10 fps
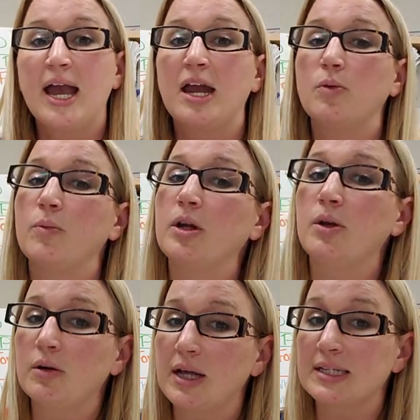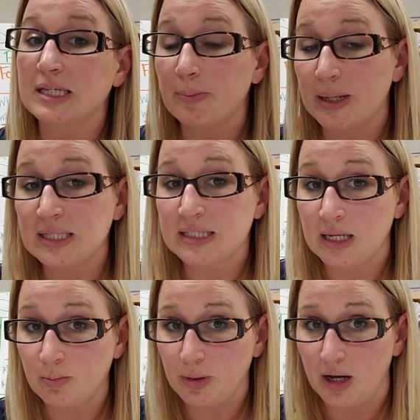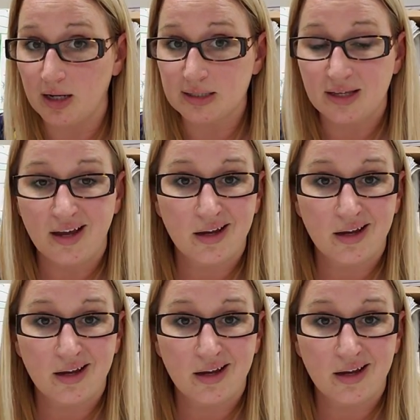And utilizing base 10 blocks.